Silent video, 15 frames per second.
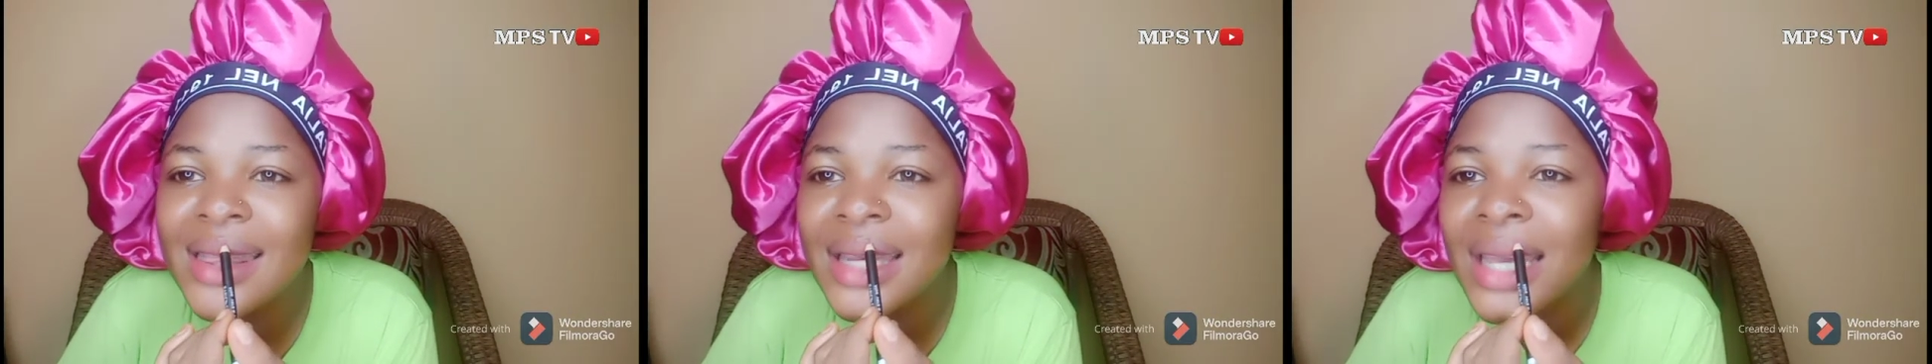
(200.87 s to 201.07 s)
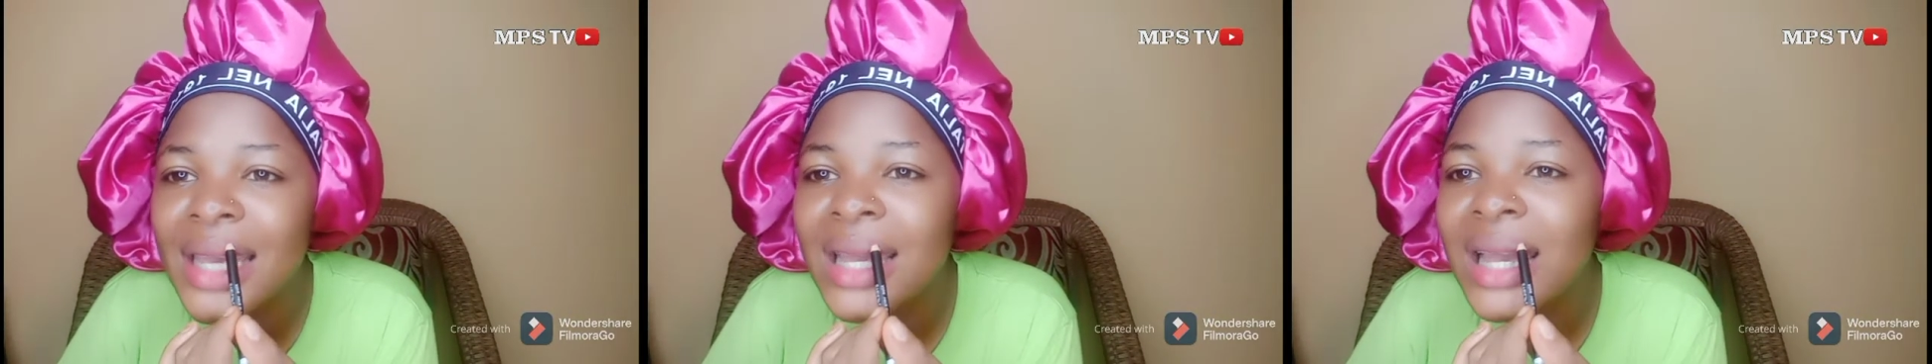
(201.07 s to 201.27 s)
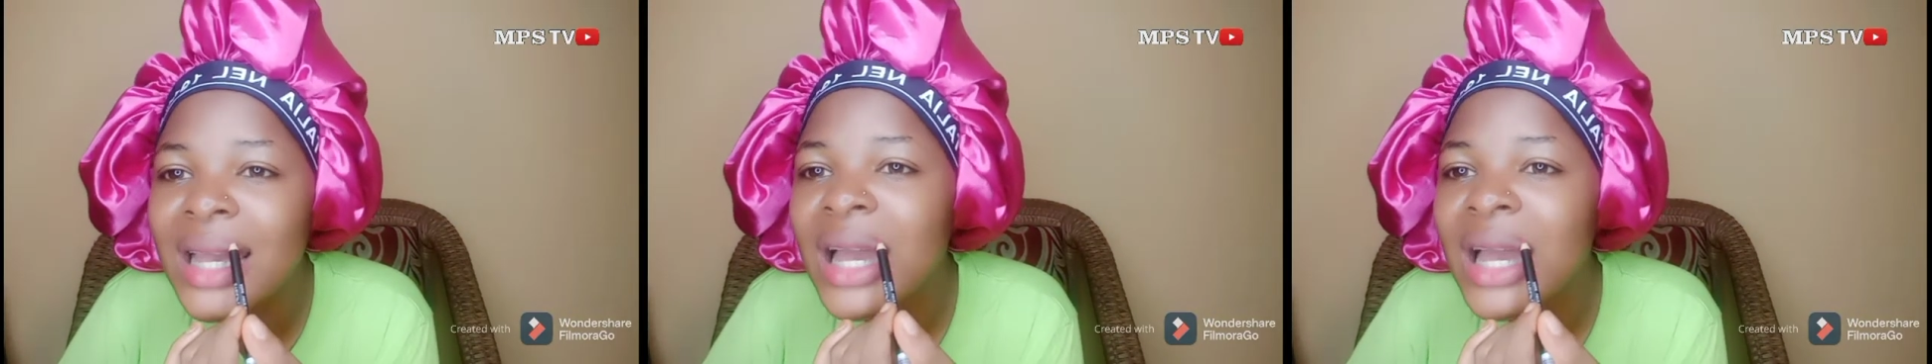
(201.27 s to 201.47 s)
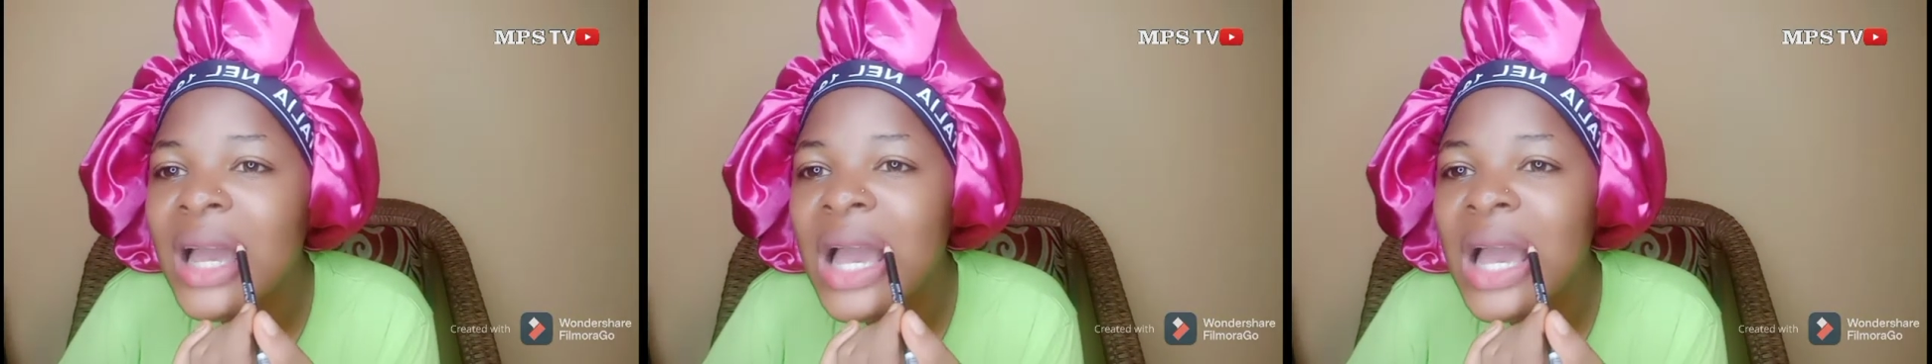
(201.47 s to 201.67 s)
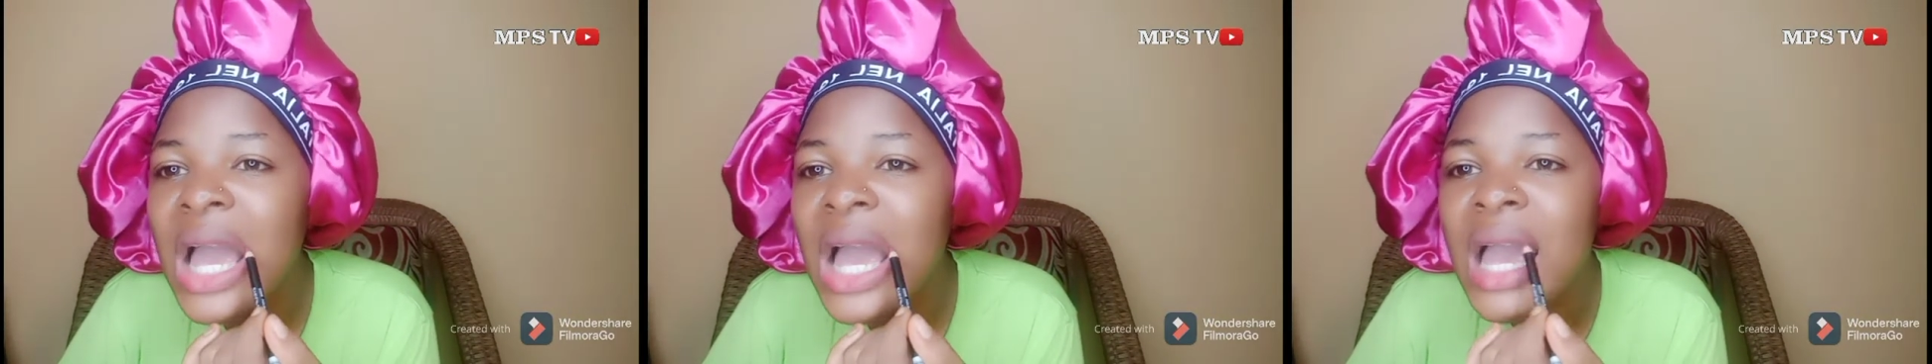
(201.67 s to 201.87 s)

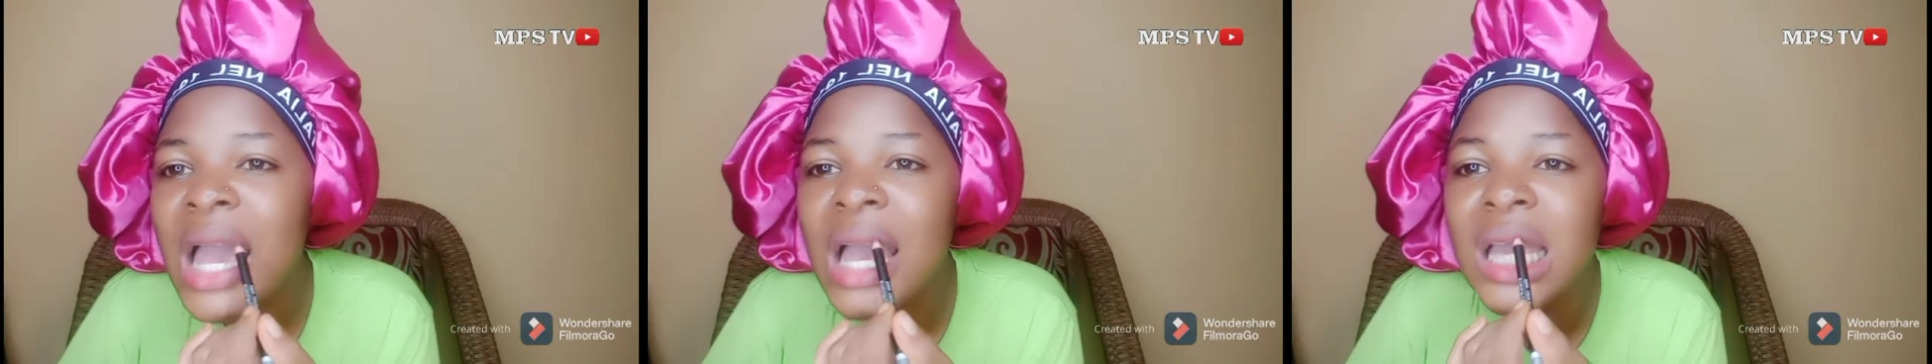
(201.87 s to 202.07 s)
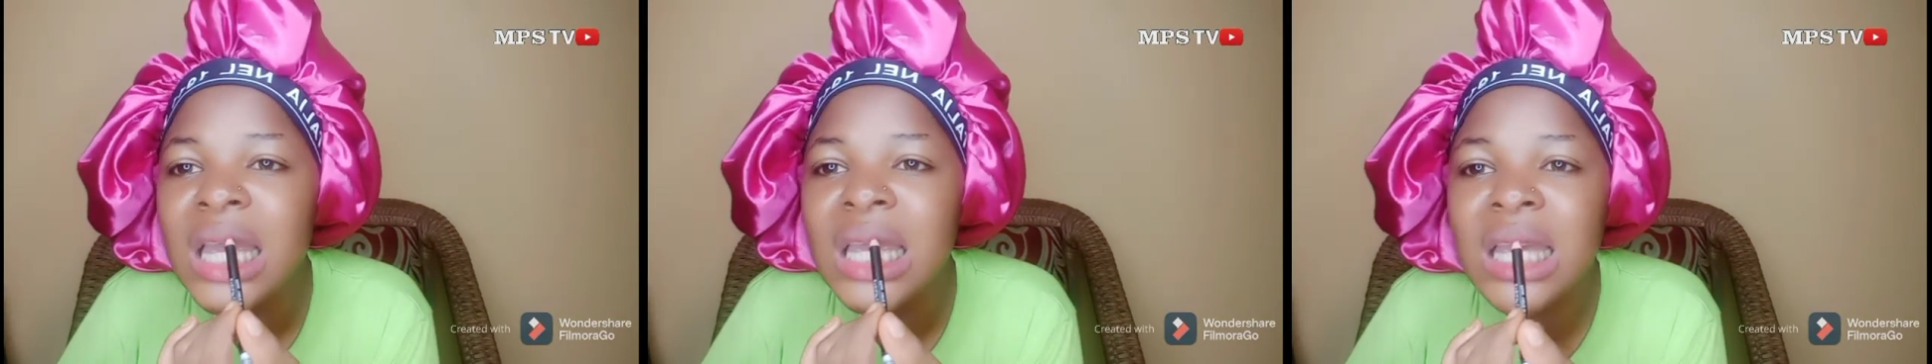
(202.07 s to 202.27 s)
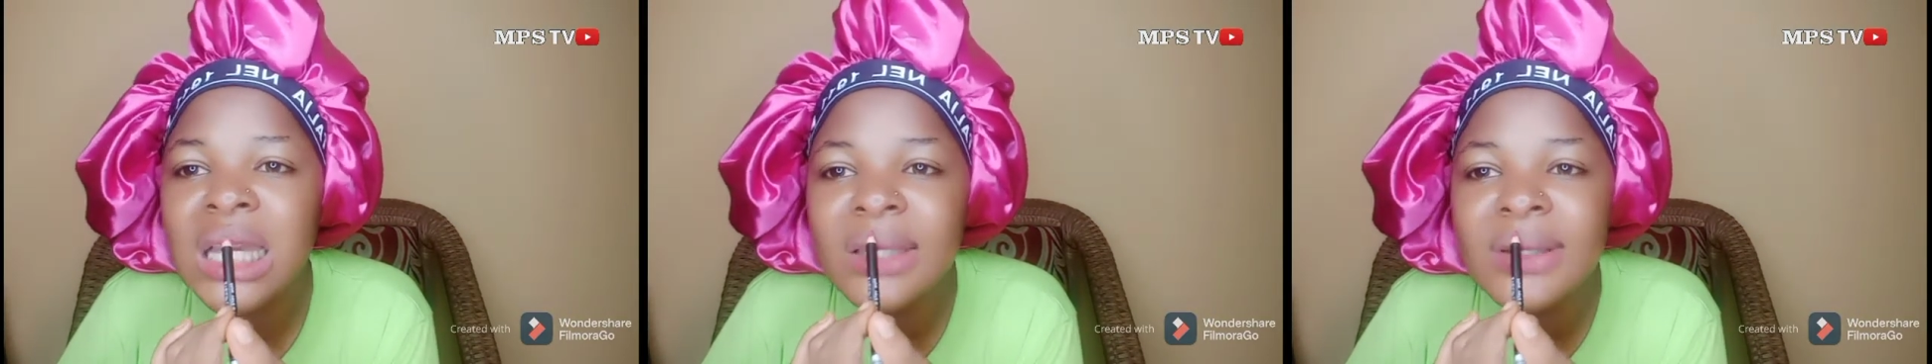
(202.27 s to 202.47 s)
You can